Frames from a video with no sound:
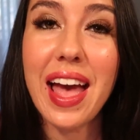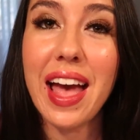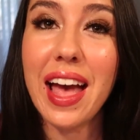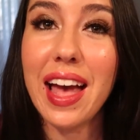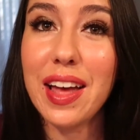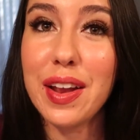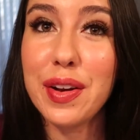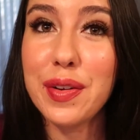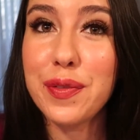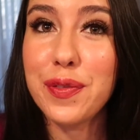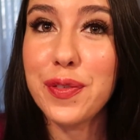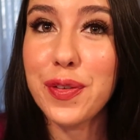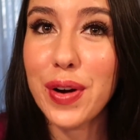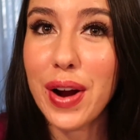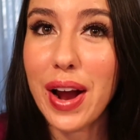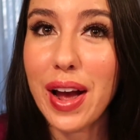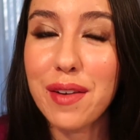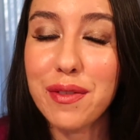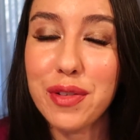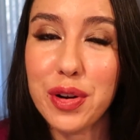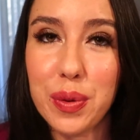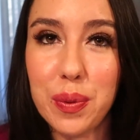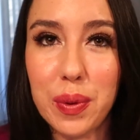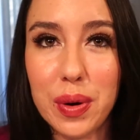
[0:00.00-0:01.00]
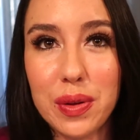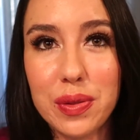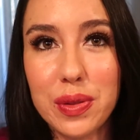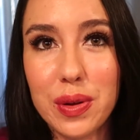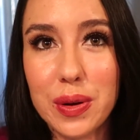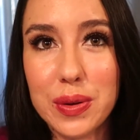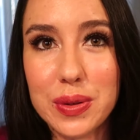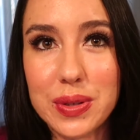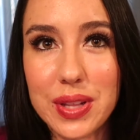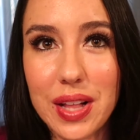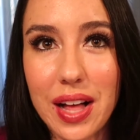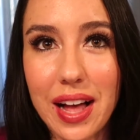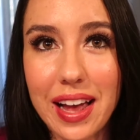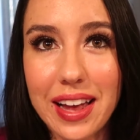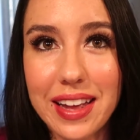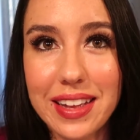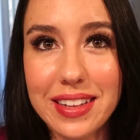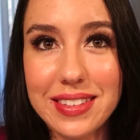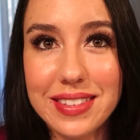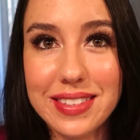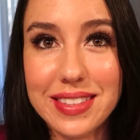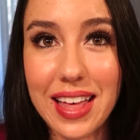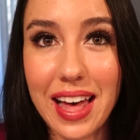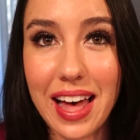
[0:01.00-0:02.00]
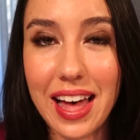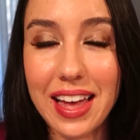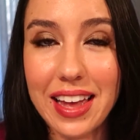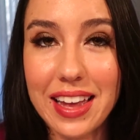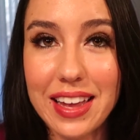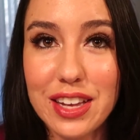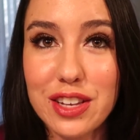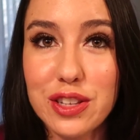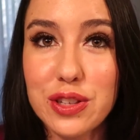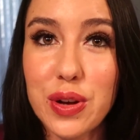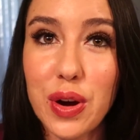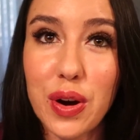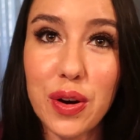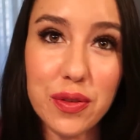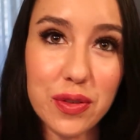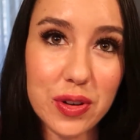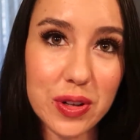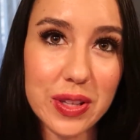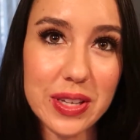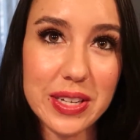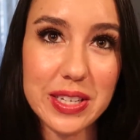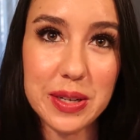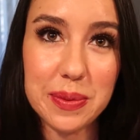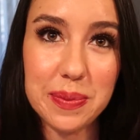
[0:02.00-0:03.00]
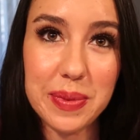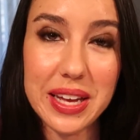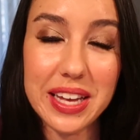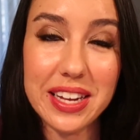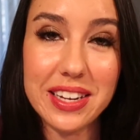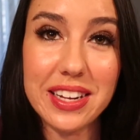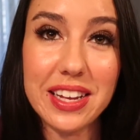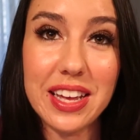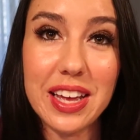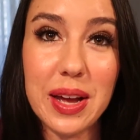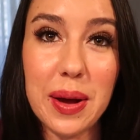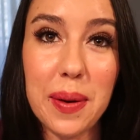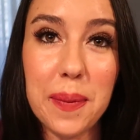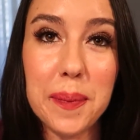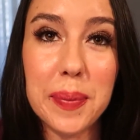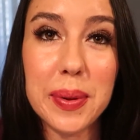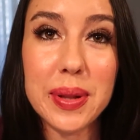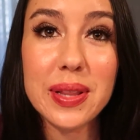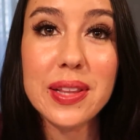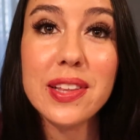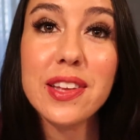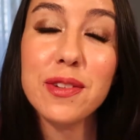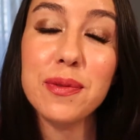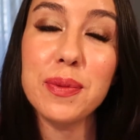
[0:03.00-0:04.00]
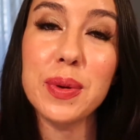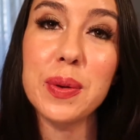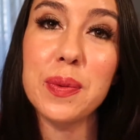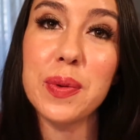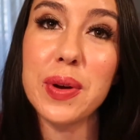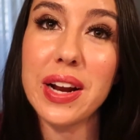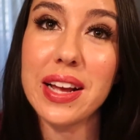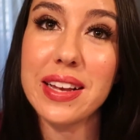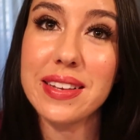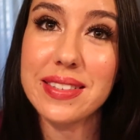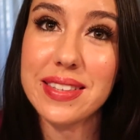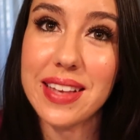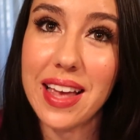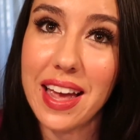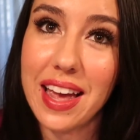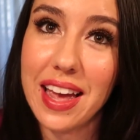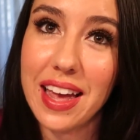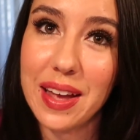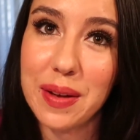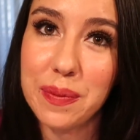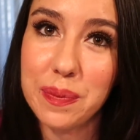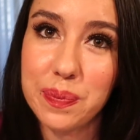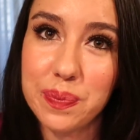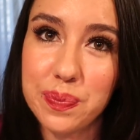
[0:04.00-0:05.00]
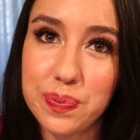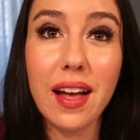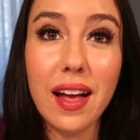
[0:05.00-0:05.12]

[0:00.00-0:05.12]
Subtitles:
And for every one of those clients that is overly demanding, believe me when I say